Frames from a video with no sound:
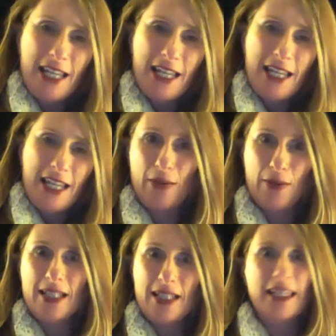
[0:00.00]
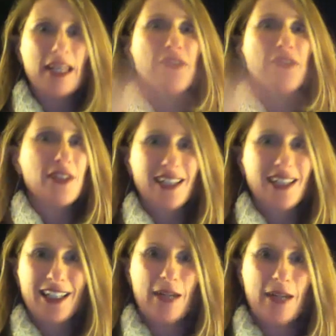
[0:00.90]
I was given
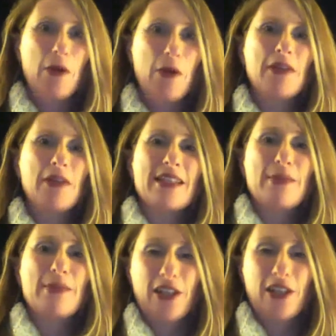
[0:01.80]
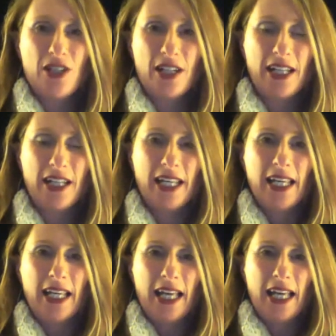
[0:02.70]
in a moment of inspiration.
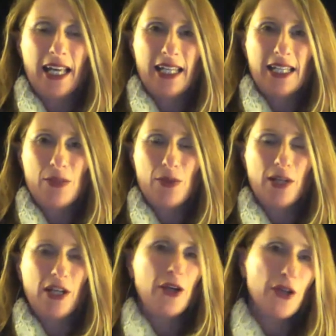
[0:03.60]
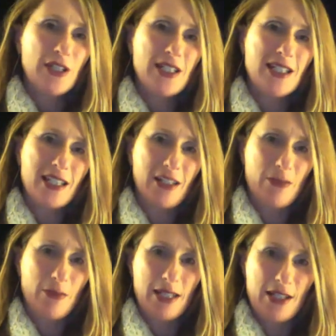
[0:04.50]
And what I heard inside of
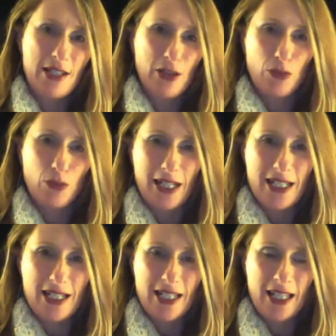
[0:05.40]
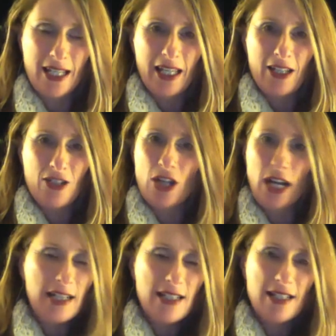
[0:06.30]
myself was
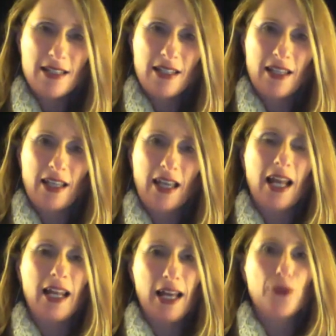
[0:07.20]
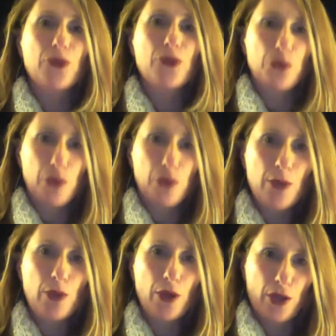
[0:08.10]
just allow three
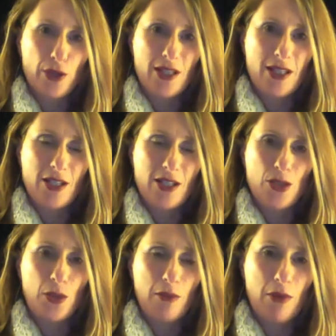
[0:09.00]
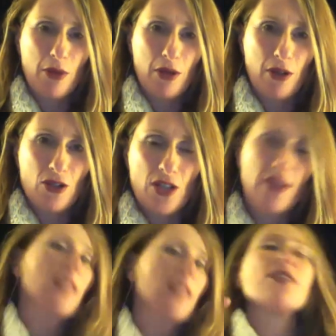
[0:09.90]
words to emerge. And
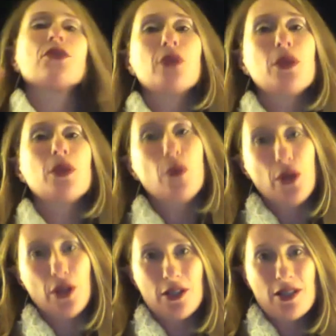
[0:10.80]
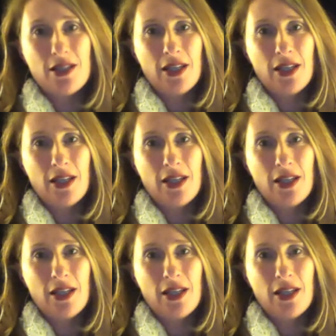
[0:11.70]
these three words